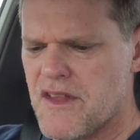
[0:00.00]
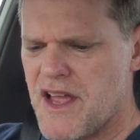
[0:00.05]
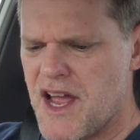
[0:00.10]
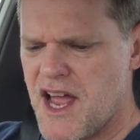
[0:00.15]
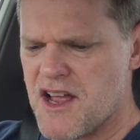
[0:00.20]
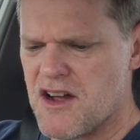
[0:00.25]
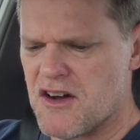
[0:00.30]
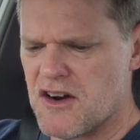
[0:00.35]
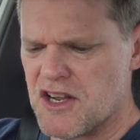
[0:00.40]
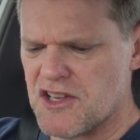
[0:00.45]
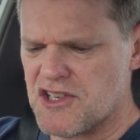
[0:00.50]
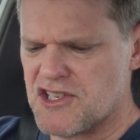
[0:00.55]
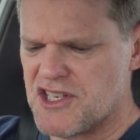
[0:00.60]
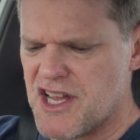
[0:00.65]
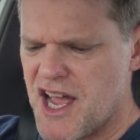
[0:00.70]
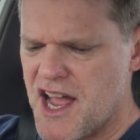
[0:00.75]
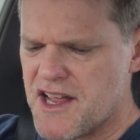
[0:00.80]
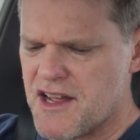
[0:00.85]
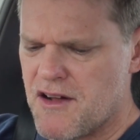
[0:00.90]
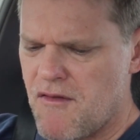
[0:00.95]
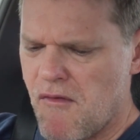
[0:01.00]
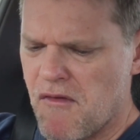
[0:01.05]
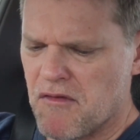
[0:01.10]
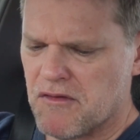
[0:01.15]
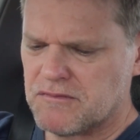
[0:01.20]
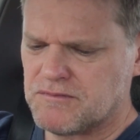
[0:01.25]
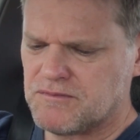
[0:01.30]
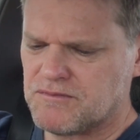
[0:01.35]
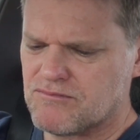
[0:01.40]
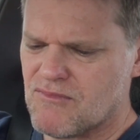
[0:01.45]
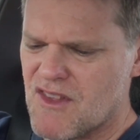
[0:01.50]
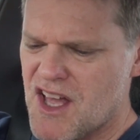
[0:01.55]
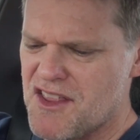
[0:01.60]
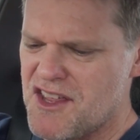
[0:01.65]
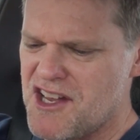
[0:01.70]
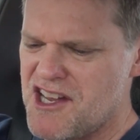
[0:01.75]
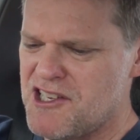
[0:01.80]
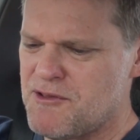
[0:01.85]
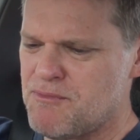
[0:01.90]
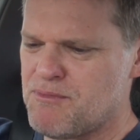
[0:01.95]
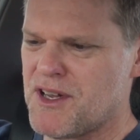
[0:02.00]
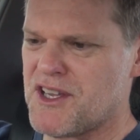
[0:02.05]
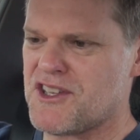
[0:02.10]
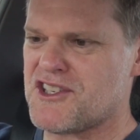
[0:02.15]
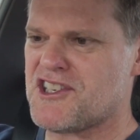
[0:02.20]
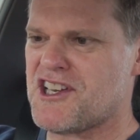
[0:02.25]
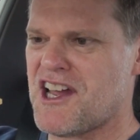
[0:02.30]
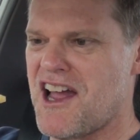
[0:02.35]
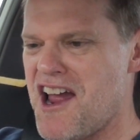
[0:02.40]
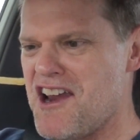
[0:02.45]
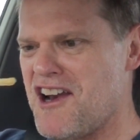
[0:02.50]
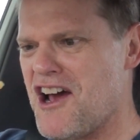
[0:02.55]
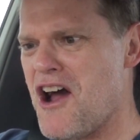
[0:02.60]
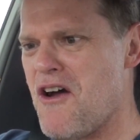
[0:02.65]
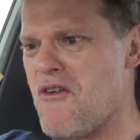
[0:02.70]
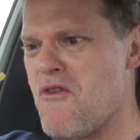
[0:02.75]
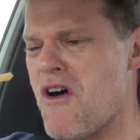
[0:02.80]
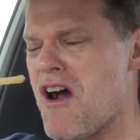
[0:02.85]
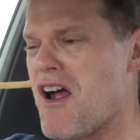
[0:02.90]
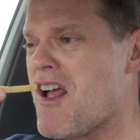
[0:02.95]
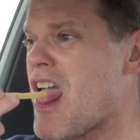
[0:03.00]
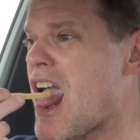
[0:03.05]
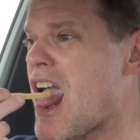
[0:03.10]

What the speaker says: Hang on a sec. Are these potato?